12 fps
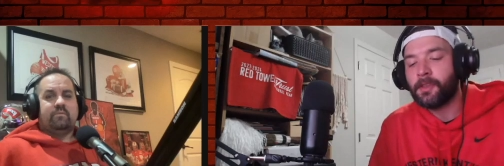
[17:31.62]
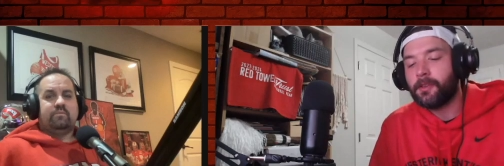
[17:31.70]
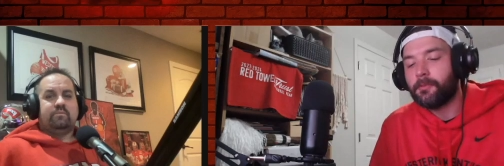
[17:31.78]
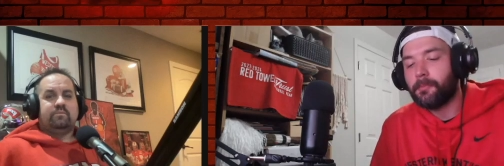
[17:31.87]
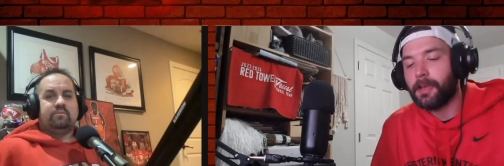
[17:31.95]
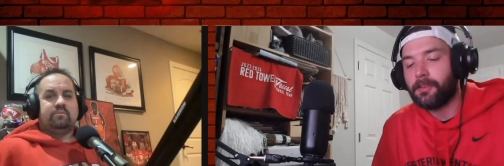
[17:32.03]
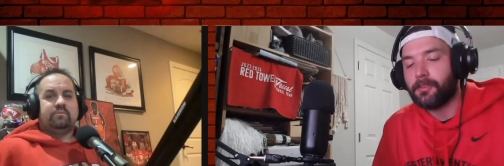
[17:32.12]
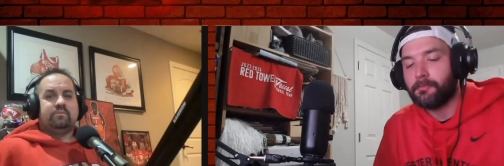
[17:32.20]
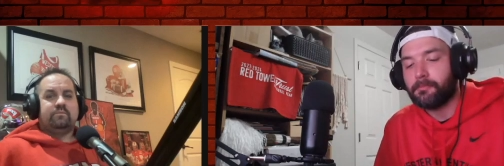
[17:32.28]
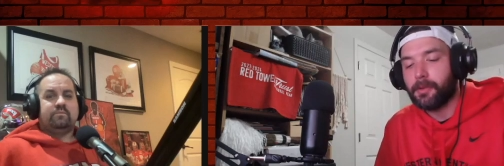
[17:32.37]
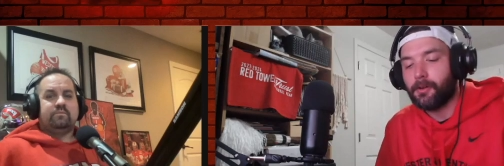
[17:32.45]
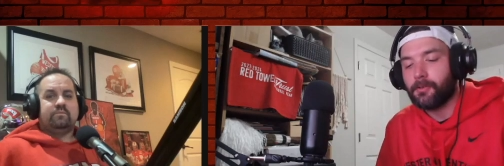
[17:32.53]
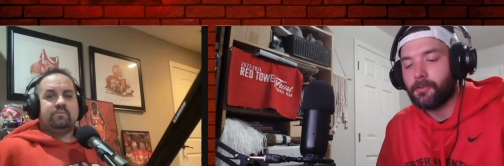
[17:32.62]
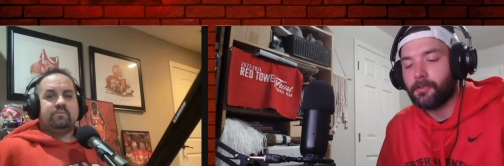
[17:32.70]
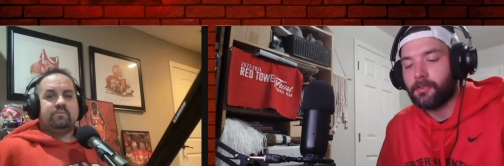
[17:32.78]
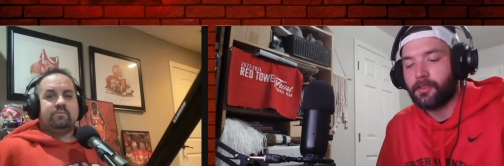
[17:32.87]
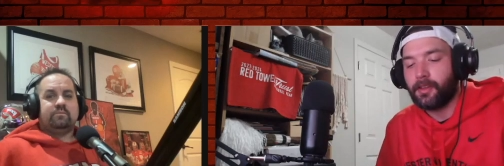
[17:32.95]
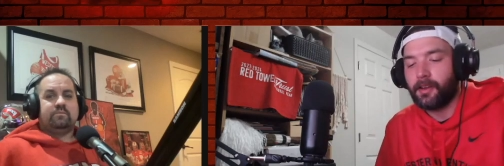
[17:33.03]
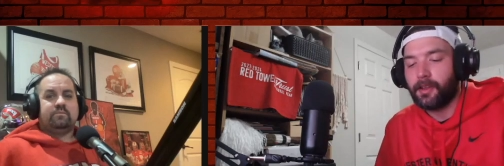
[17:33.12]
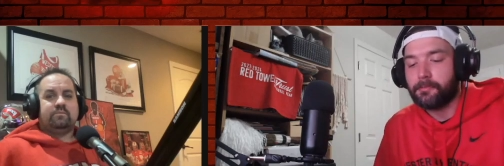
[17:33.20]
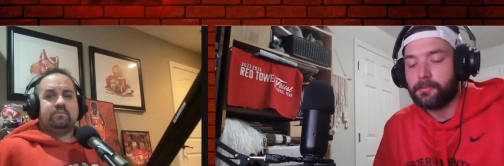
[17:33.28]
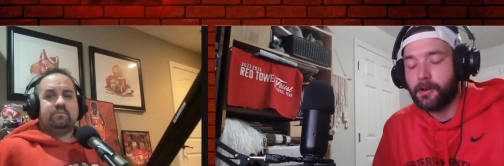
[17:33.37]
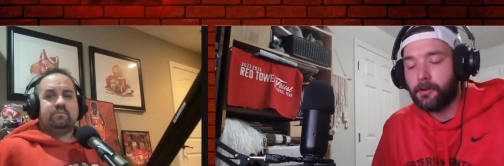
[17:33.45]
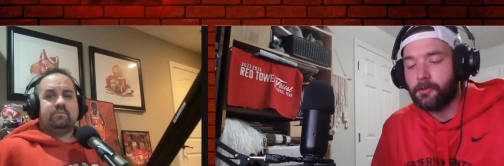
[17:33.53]
Speaker 1: Mason Barnes set a
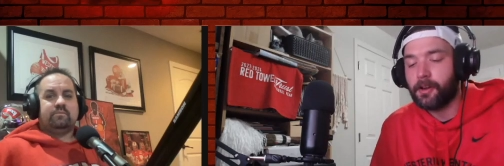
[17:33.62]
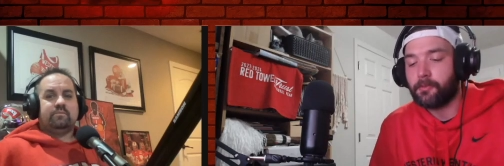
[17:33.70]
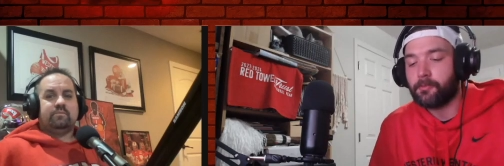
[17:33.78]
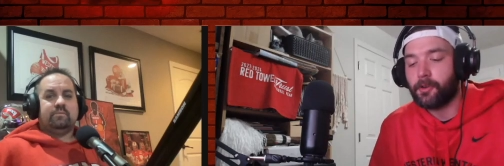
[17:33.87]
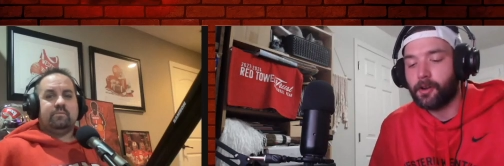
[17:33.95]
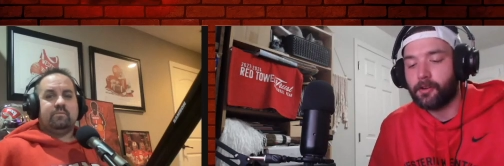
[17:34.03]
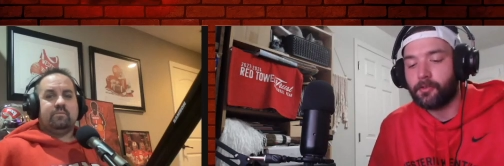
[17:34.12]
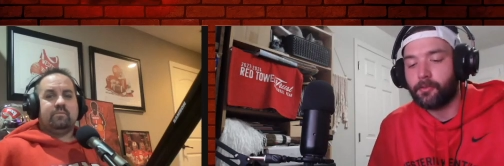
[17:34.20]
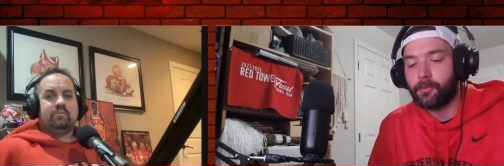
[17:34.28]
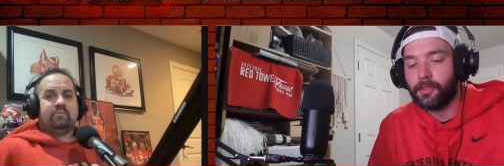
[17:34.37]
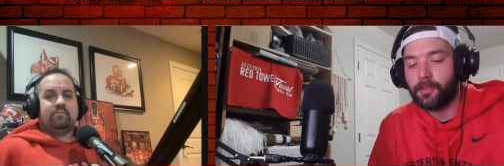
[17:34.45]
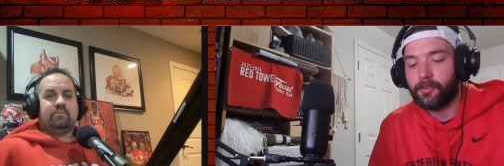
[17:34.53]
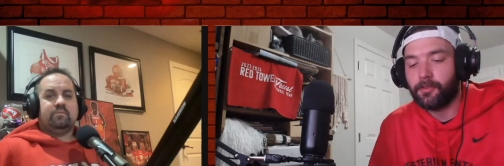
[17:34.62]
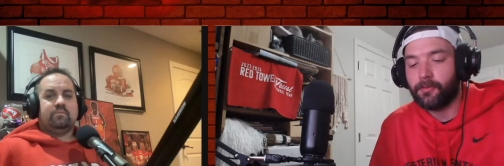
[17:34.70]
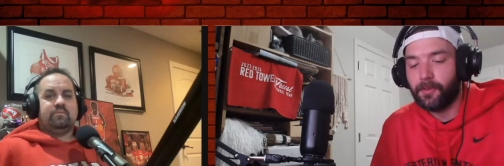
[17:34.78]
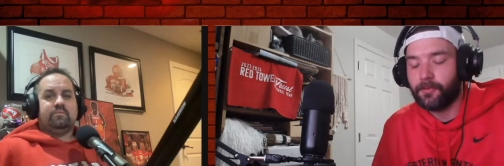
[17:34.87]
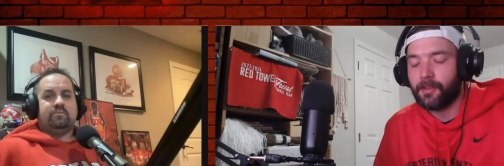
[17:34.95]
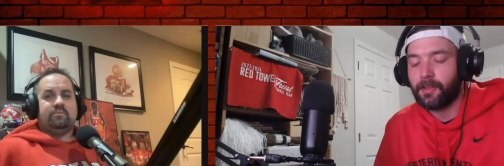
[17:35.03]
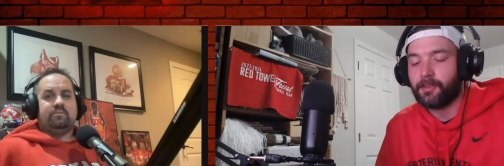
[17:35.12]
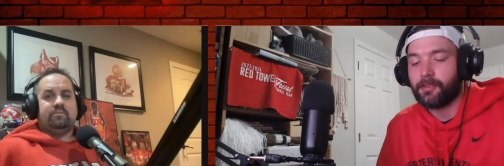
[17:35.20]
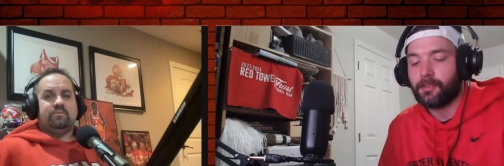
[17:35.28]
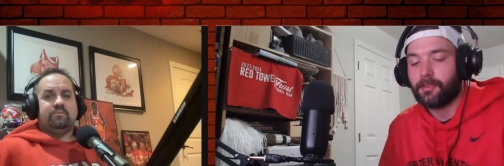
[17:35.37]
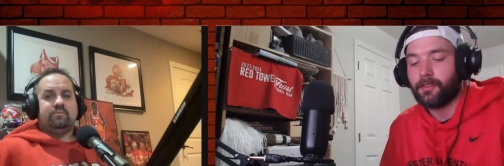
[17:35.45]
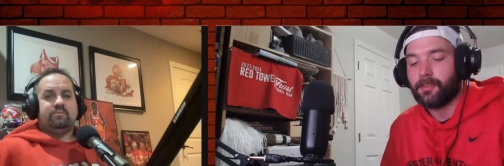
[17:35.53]
program record with his
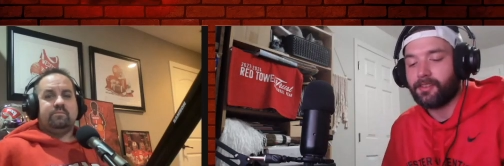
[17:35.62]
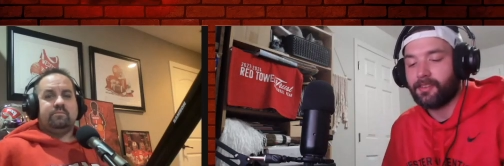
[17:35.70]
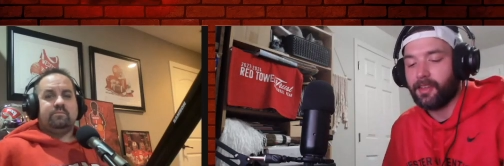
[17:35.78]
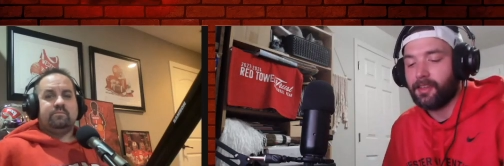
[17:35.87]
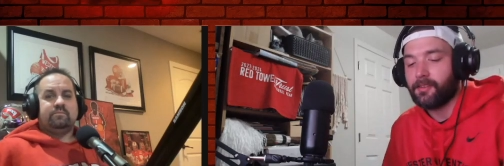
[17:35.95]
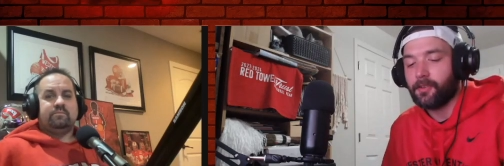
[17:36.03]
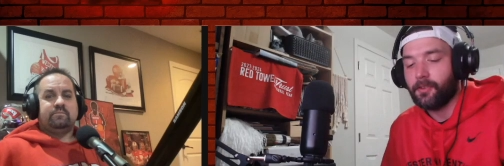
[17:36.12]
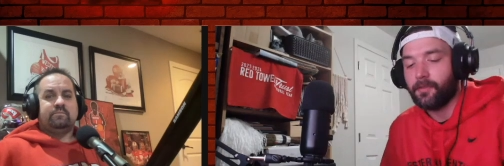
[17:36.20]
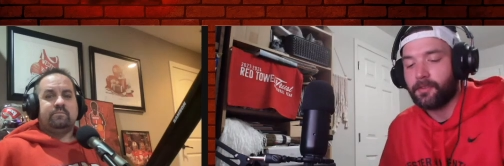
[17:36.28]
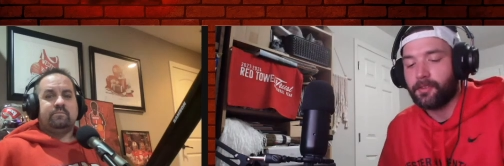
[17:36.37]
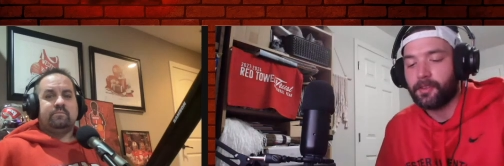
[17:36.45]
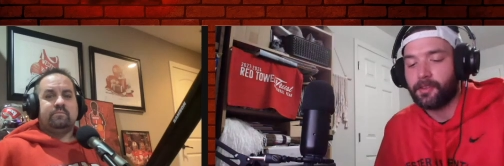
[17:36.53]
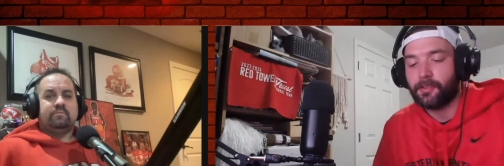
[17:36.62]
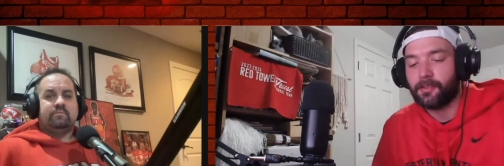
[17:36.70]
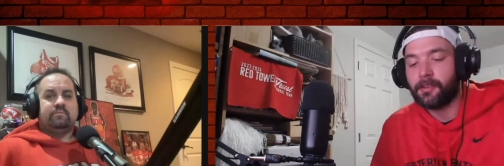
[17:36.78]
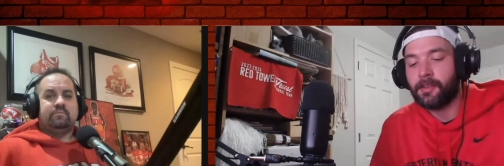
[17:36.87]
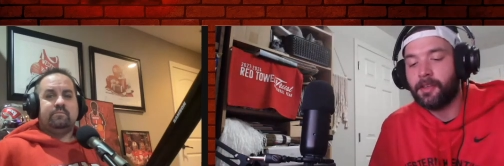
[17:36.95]
15th save of the season.